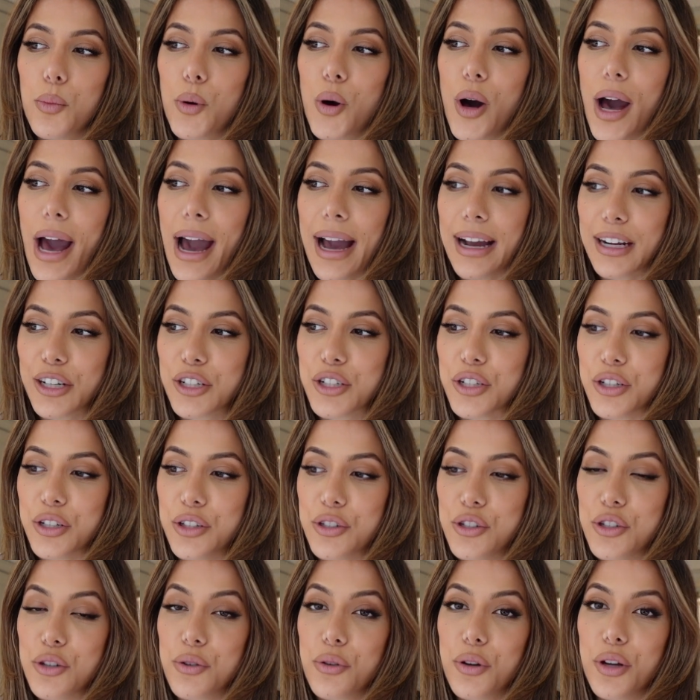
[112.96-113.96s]
what
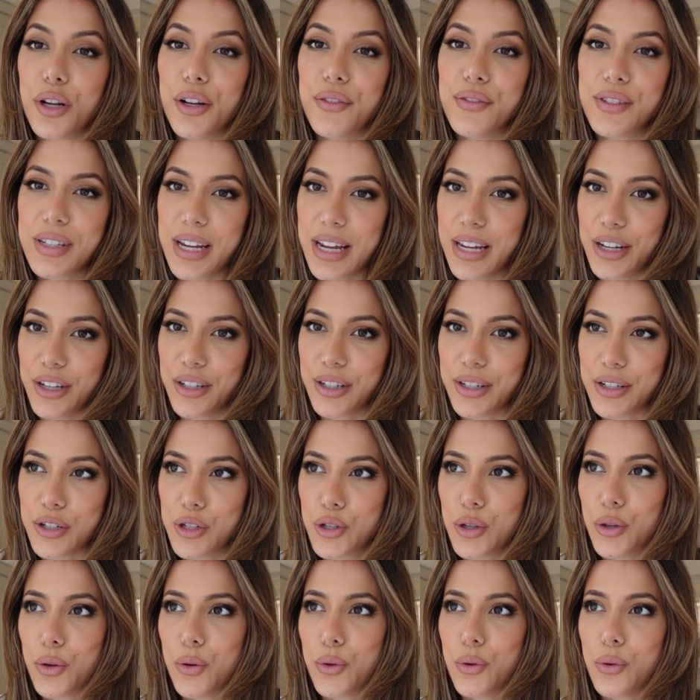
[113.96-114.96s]
actions you could have taken
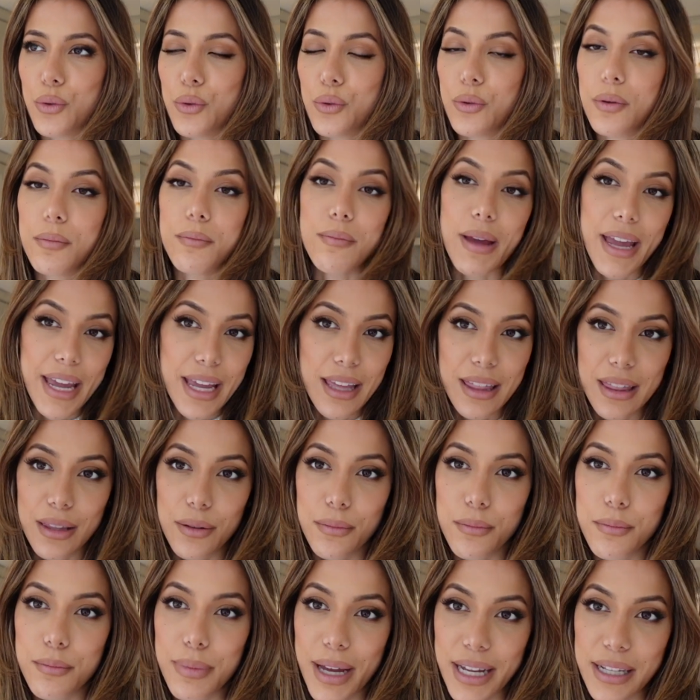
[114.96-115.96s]
to make
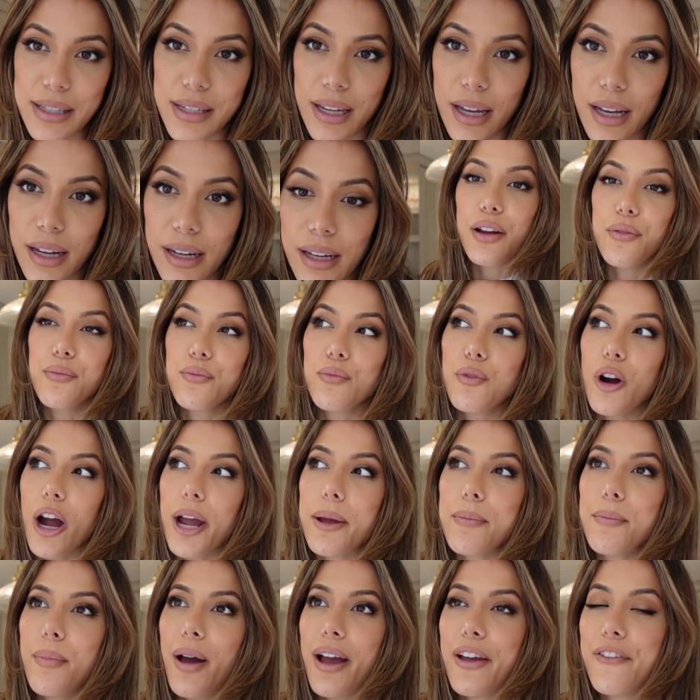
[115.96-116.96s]
them better. I
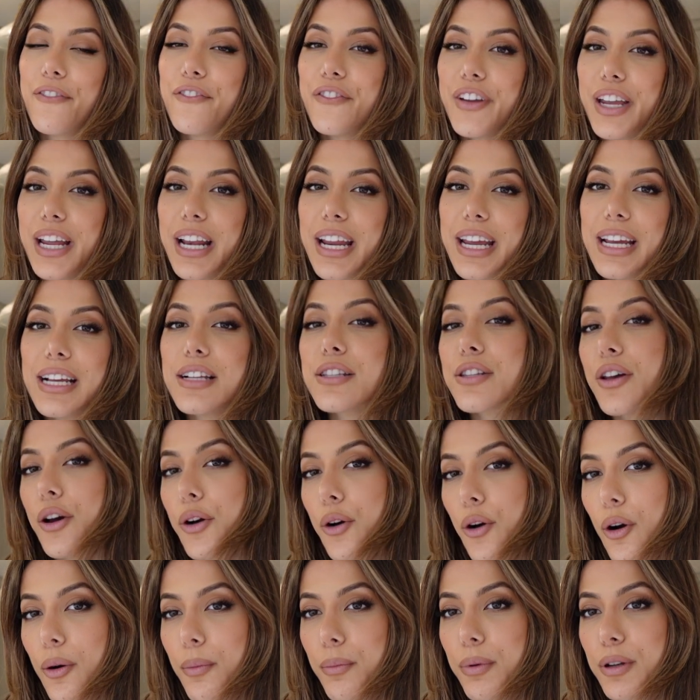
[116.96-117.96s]
write my feelings,
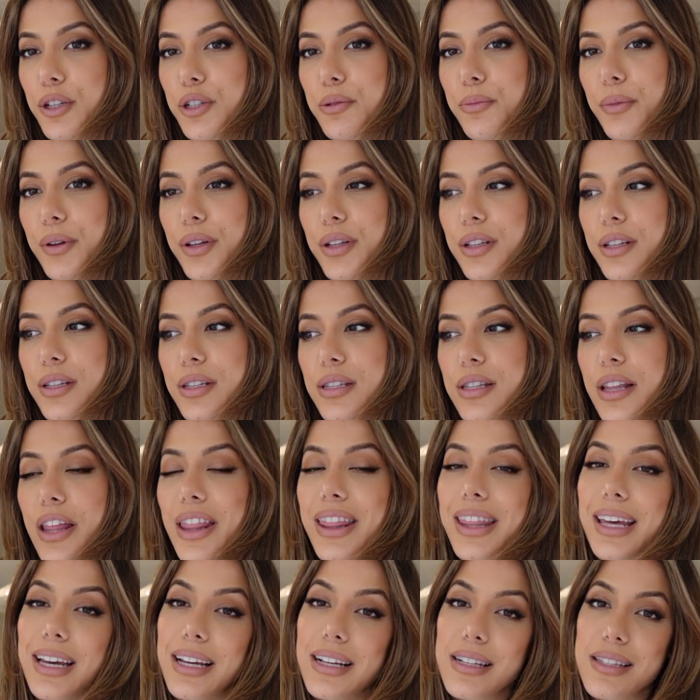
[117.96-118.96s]
accomplishments,
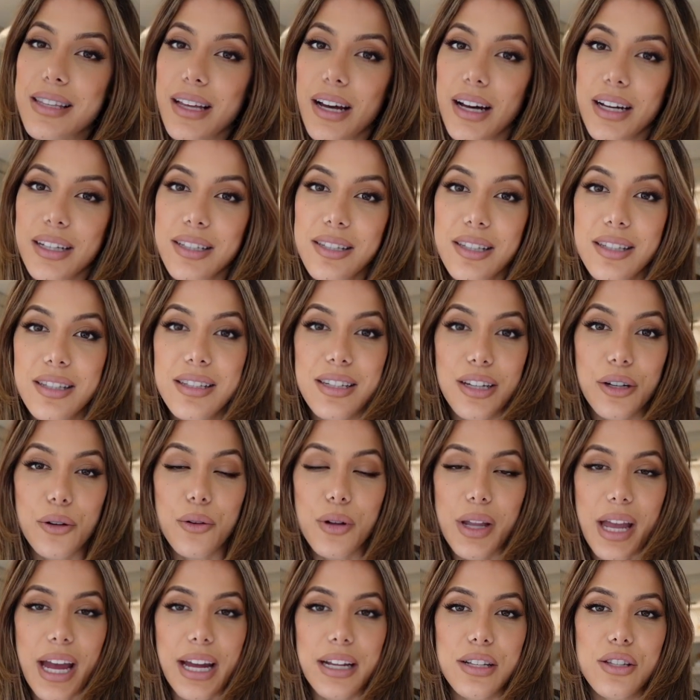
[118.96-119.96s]
things that I'm still
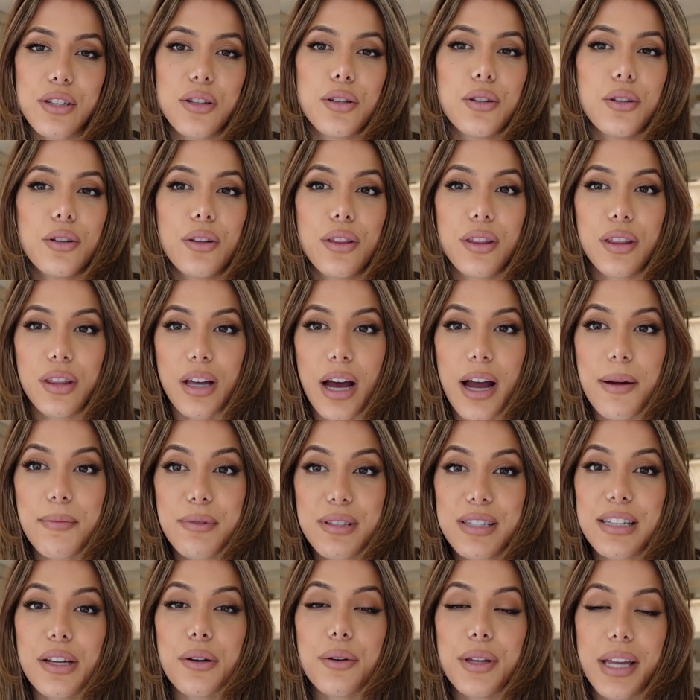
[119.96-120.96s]

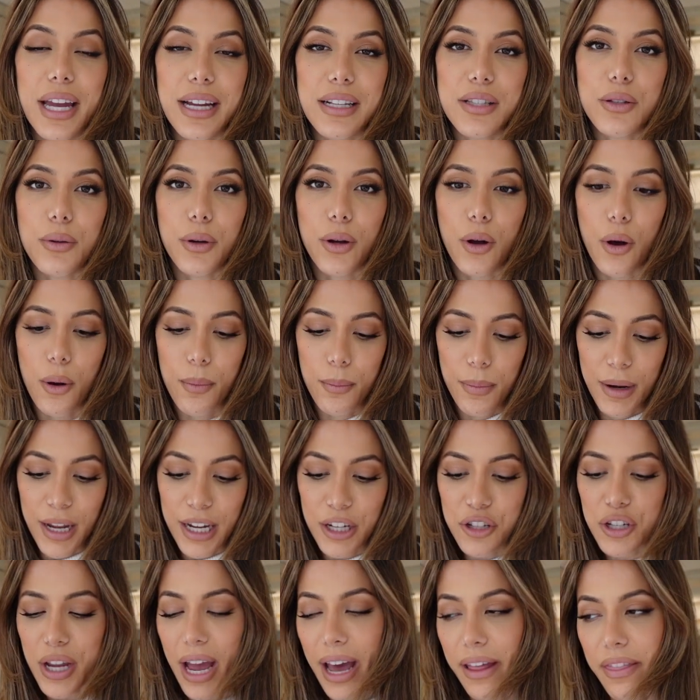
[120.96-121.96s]
yet to
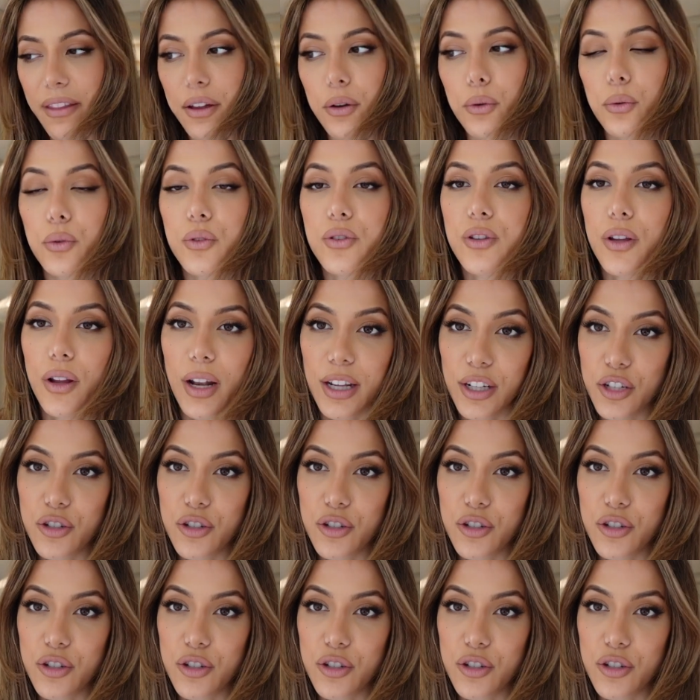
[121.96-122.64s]
accomplish, and then also like